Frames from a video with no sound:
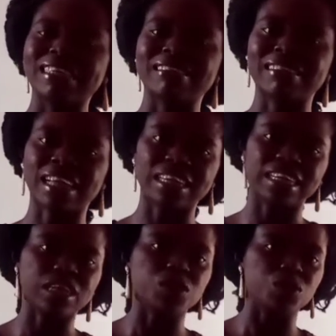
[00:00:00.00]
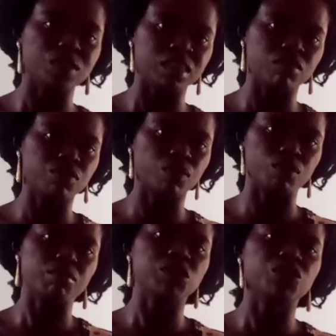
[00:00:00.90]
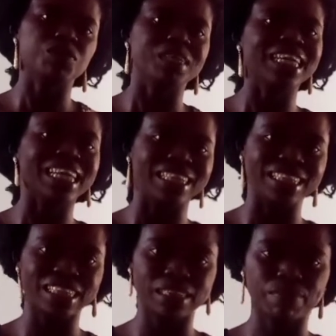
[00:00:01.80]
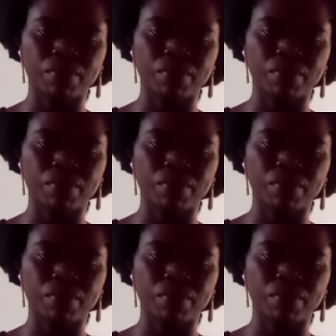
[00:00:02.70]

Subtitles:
the standard unit for measuring length.